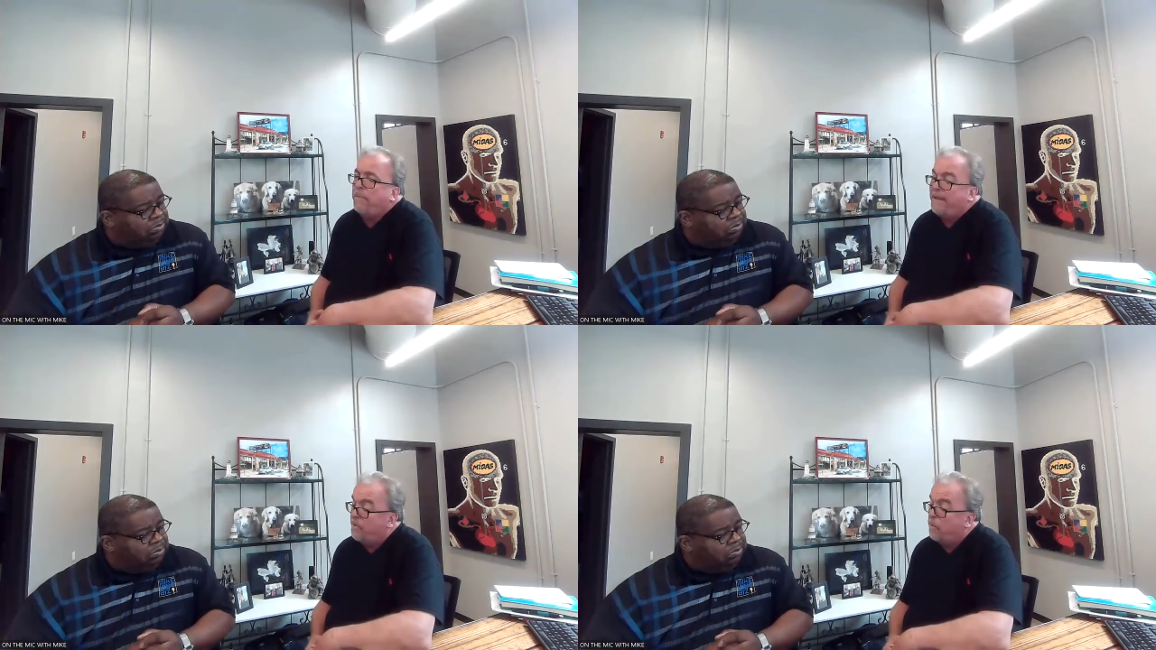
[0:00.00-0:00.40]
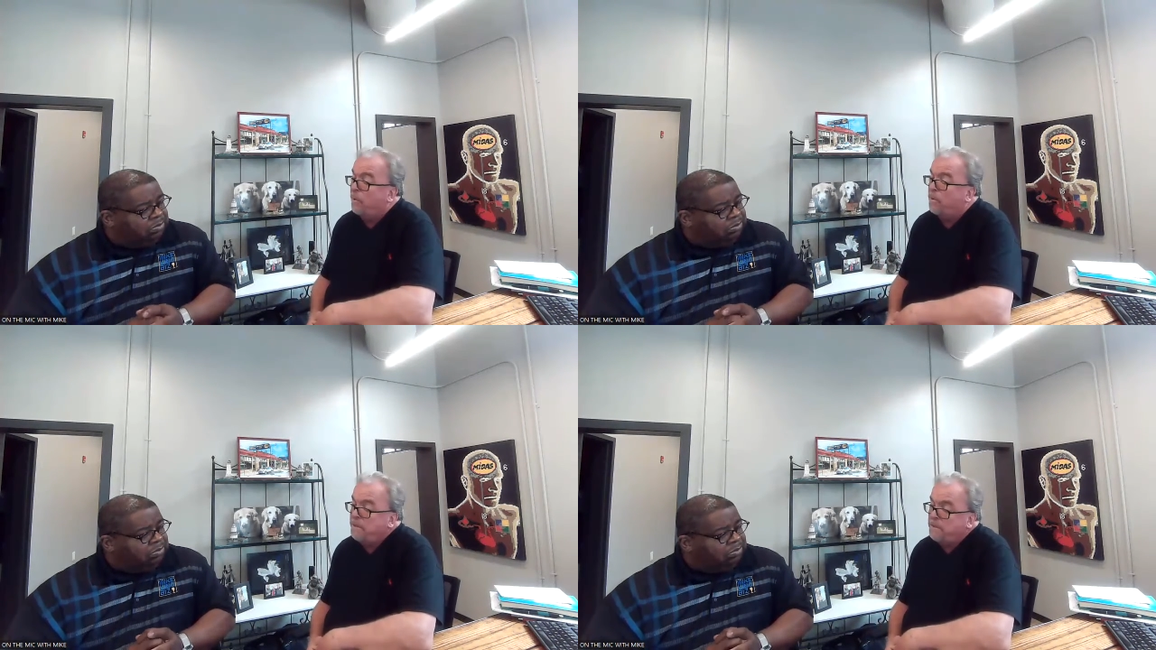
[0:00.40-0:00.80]

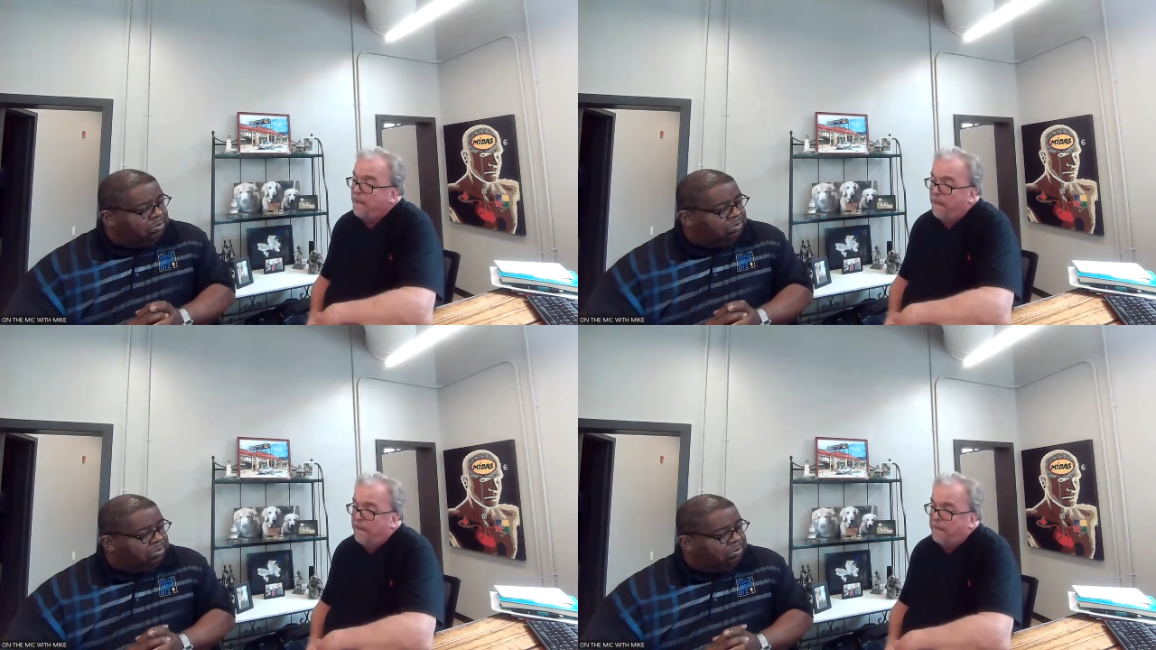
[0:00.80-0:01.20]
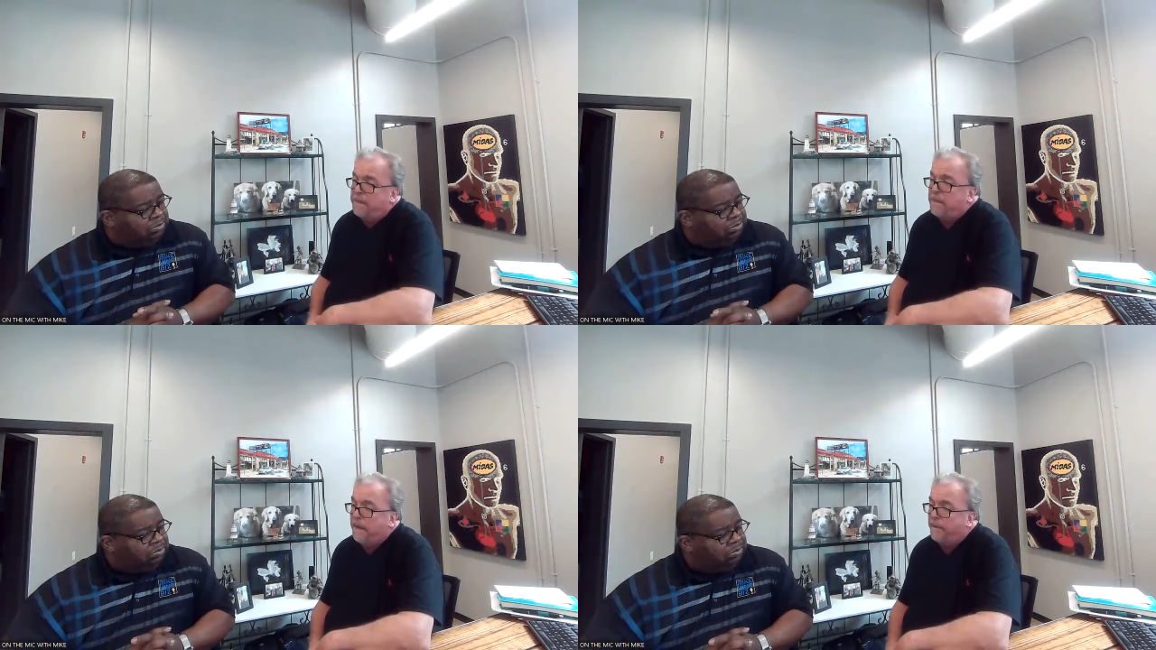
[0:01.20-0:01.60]
Speaker 1: Mentor when you
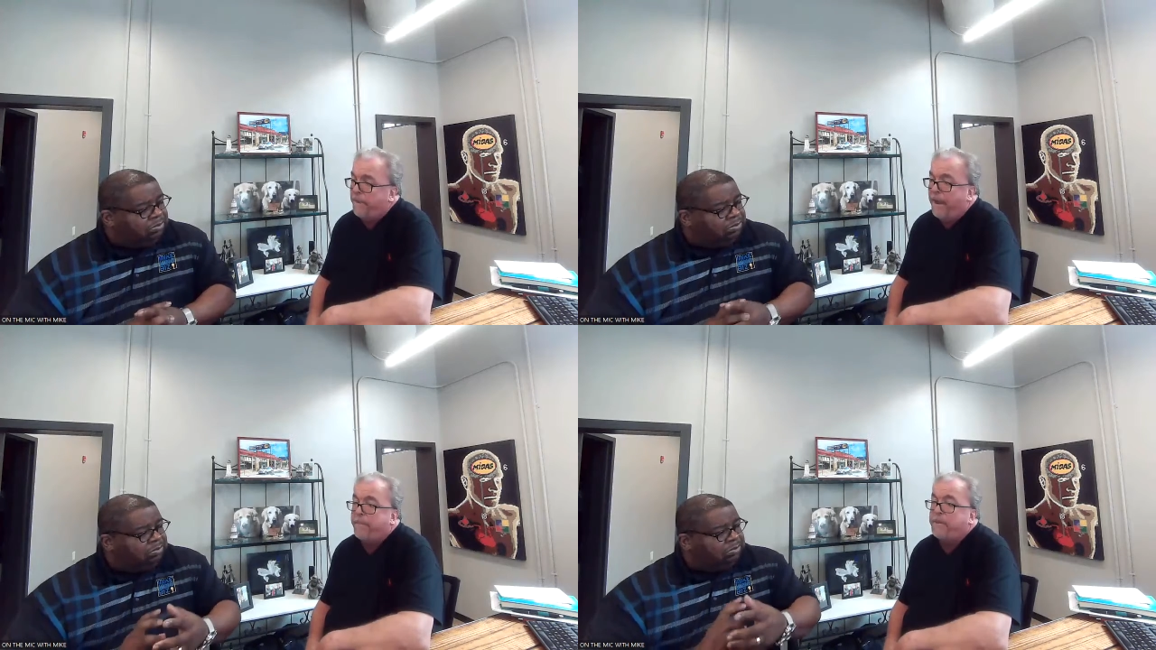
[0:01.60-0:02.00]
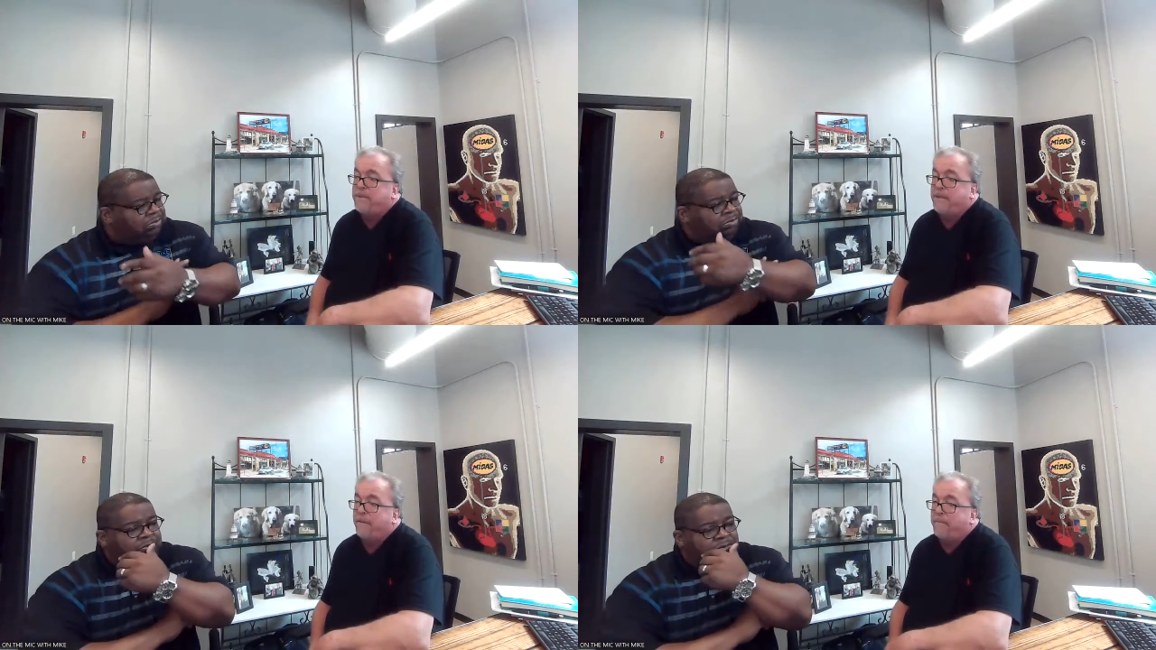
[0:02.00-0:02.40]
can. I'm happy
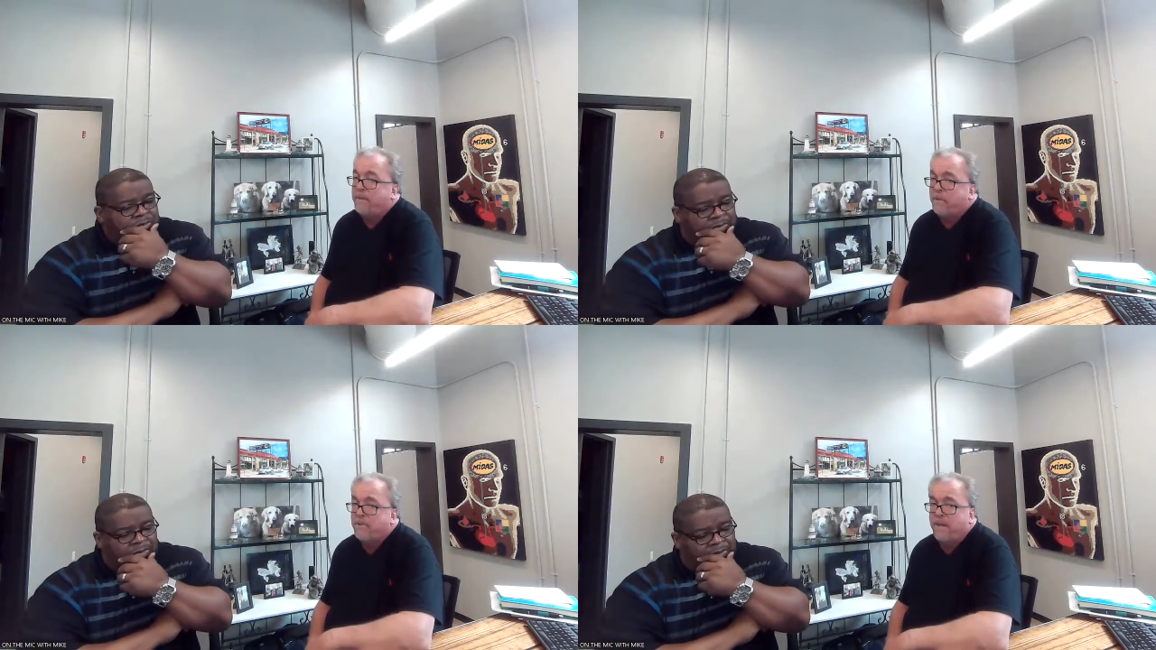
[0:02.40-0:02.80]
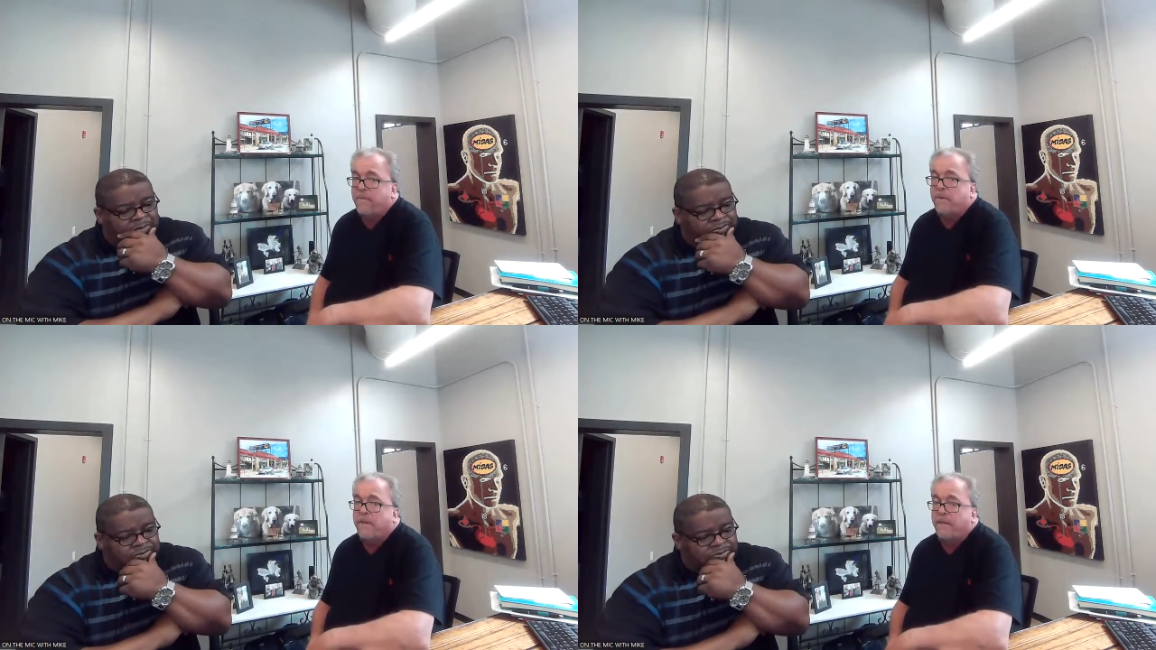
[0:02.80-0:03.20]
to say I mentor
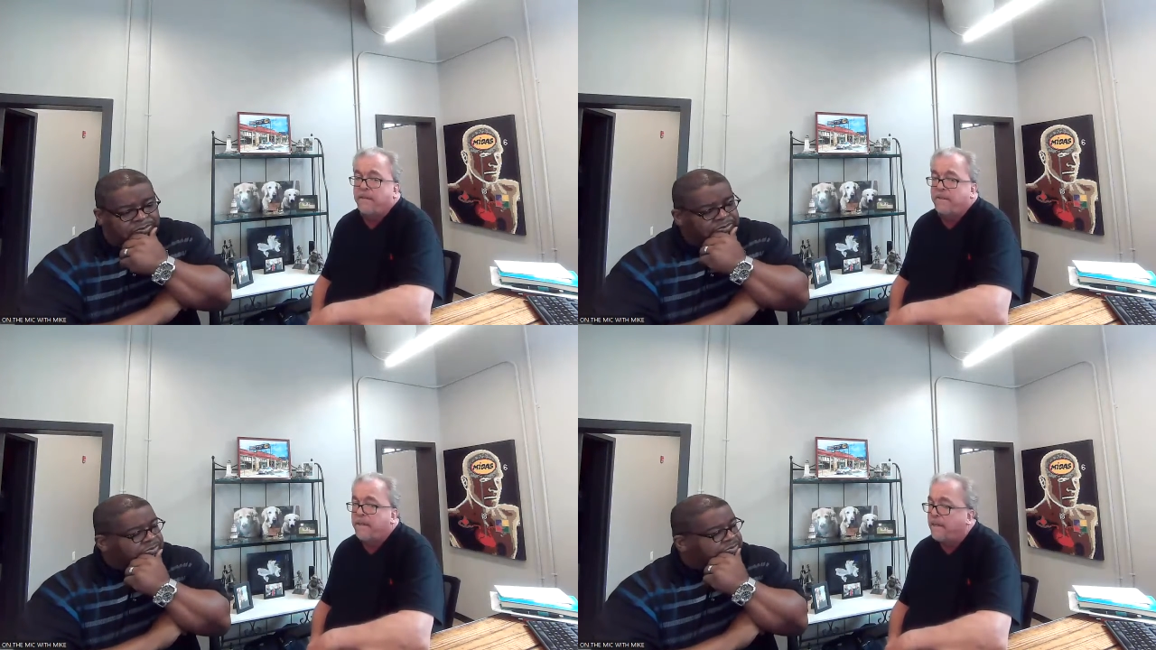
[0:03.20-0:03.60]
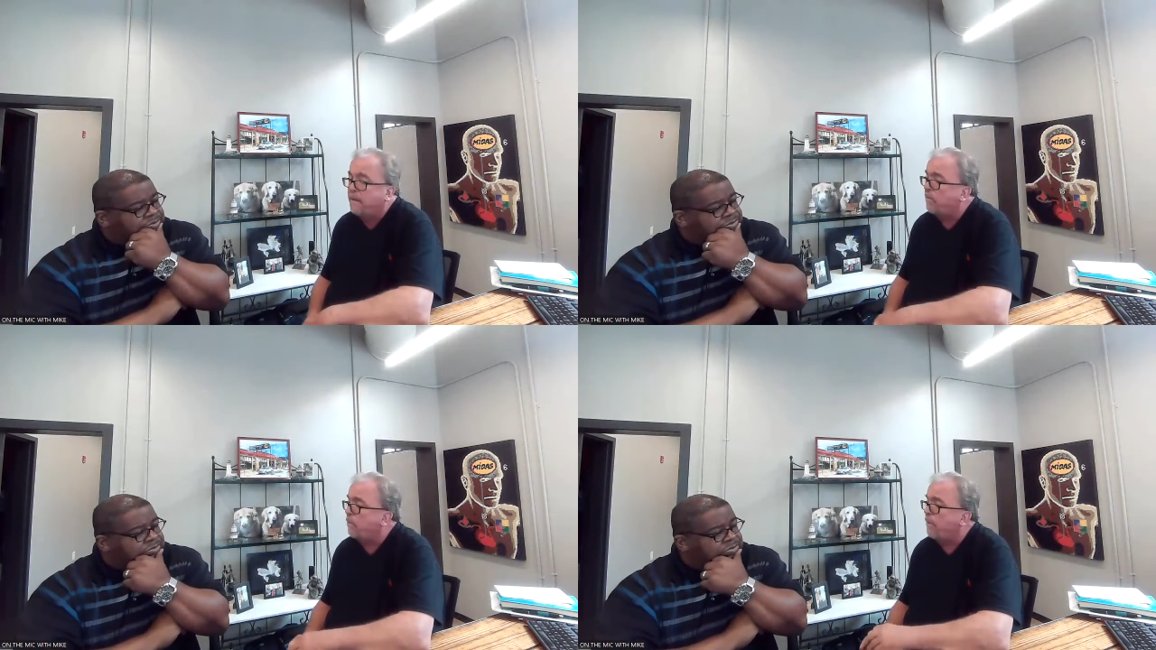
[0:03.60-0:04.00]
several kids and I get